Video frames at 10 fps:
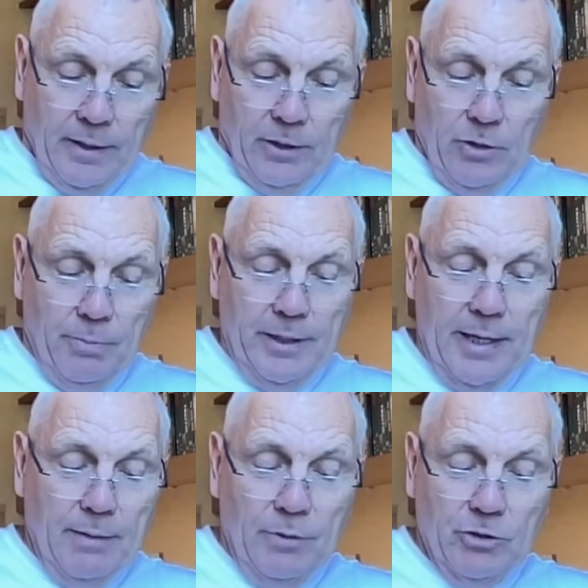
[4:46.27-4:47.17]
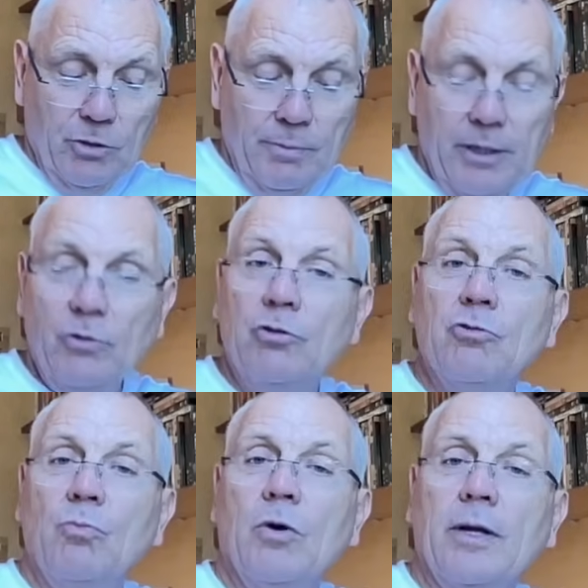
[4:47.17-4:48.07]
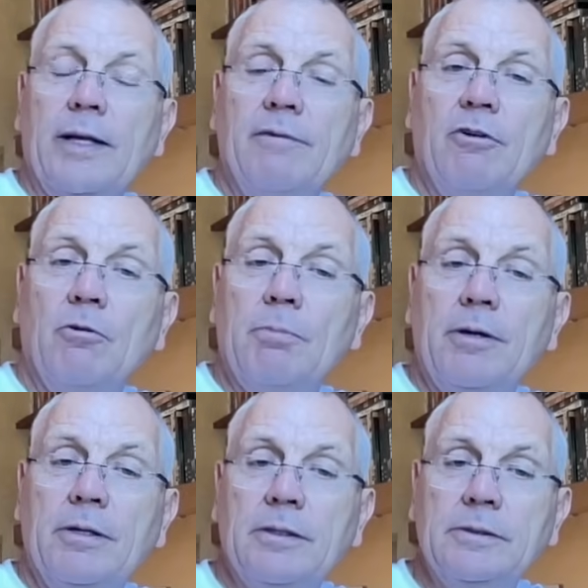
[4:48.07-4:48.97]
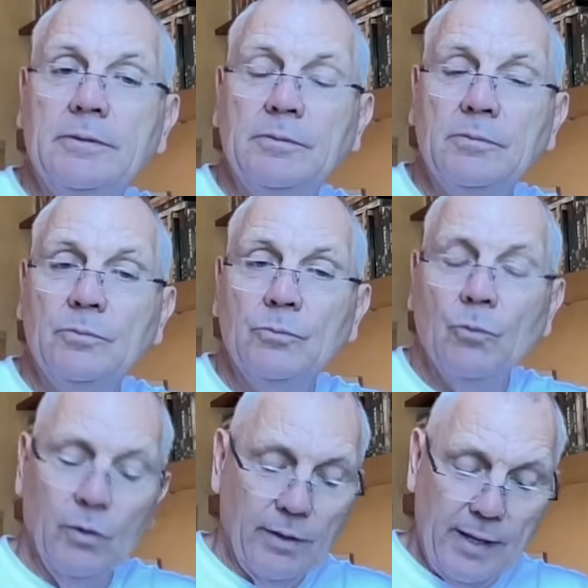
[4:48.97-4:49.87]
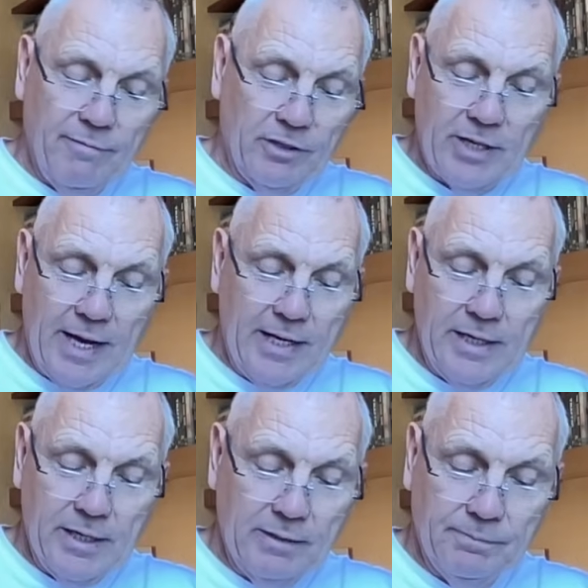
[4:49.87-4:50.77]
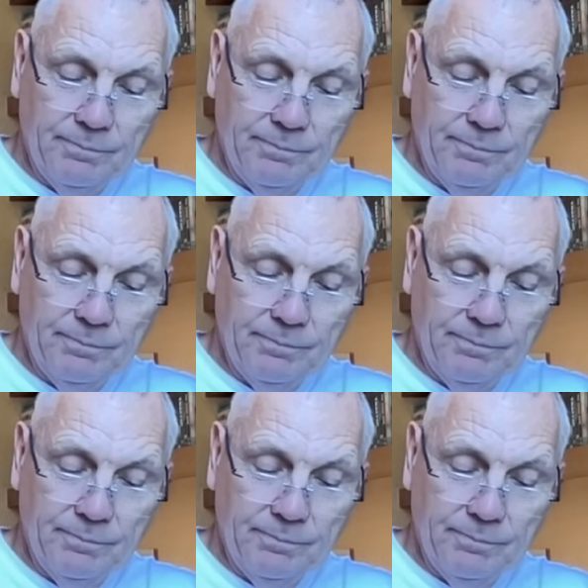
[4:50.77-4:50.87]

You could be dealing with somebody who doesn't want to give up what they've attained.